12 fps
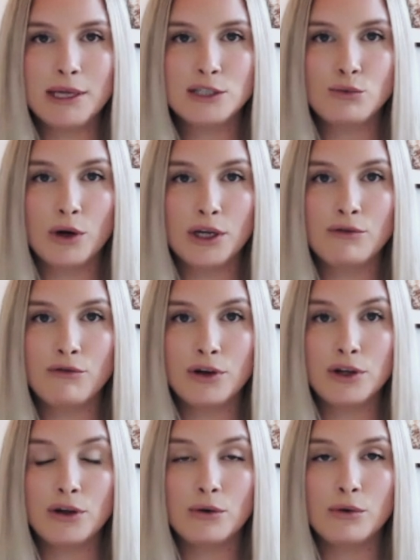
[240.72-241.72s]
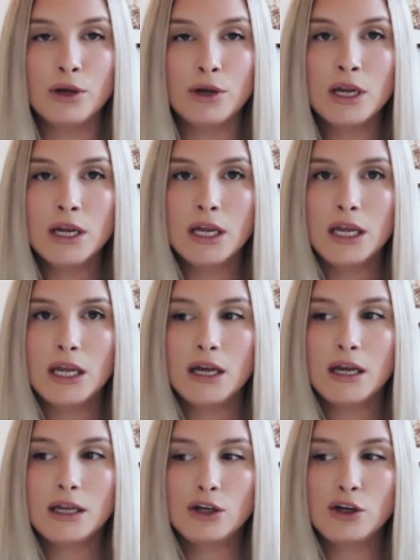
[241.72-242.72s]
working for you?
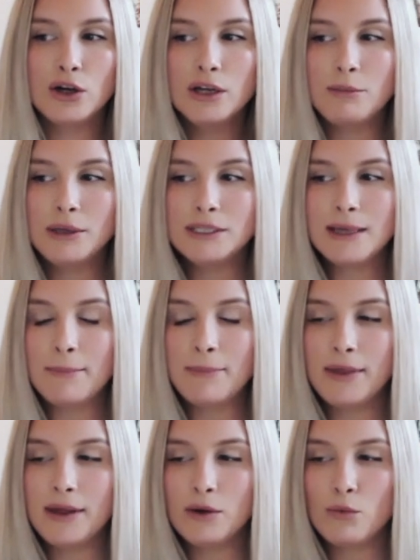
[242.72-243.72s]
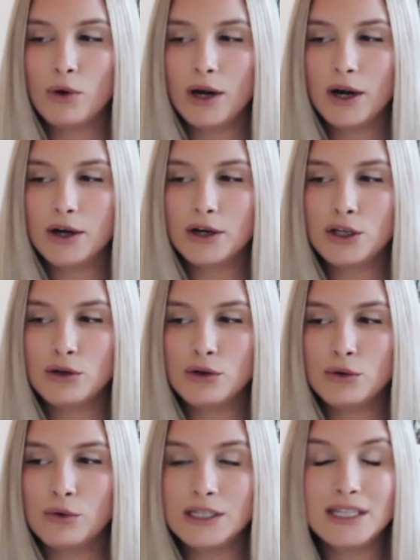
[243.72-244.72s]
Could it be something where
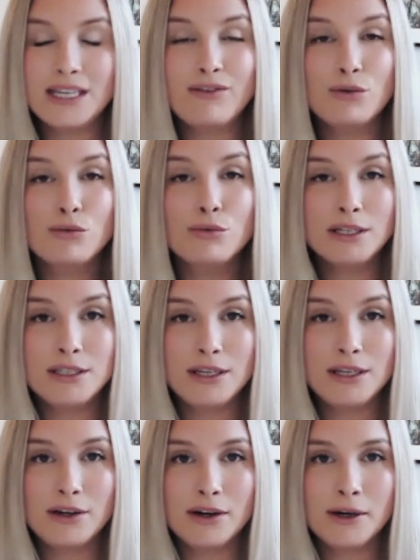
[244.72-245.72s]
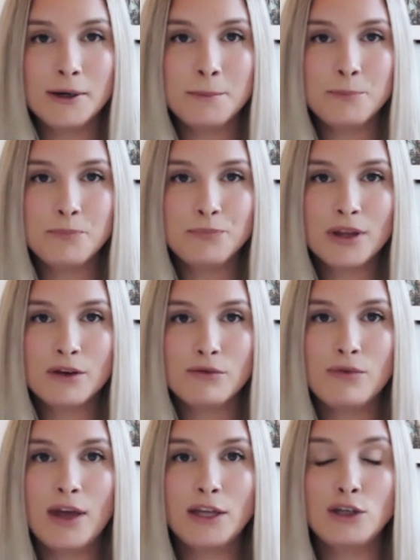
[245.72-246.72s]
it's even riskier
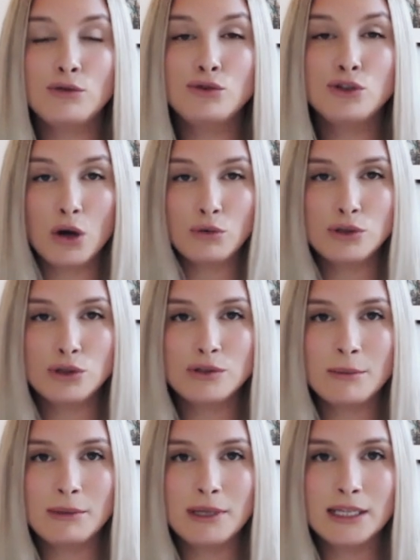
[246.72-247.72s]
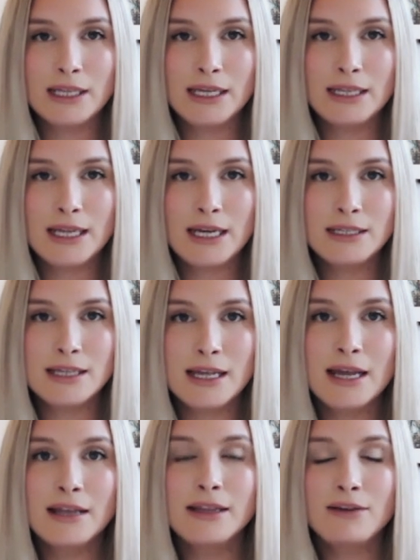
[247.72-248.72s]
that you don't do something like this
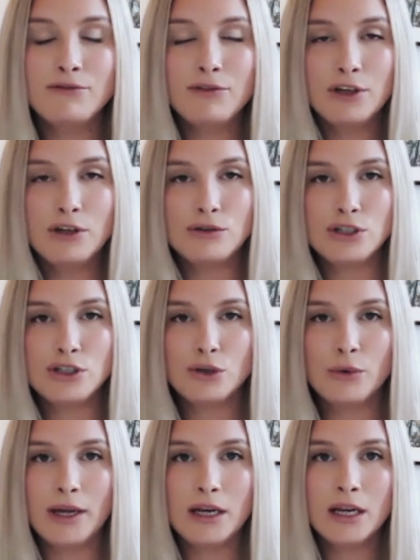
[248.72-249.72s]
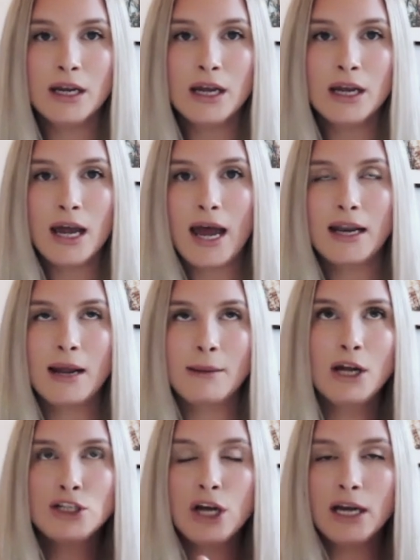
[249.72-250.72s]
than for you to do it? And I'm
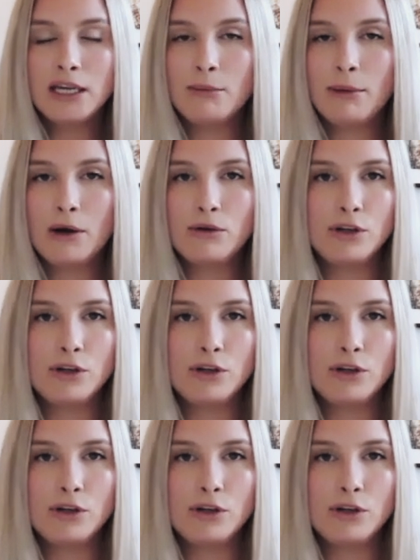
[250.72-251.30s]
not talking about,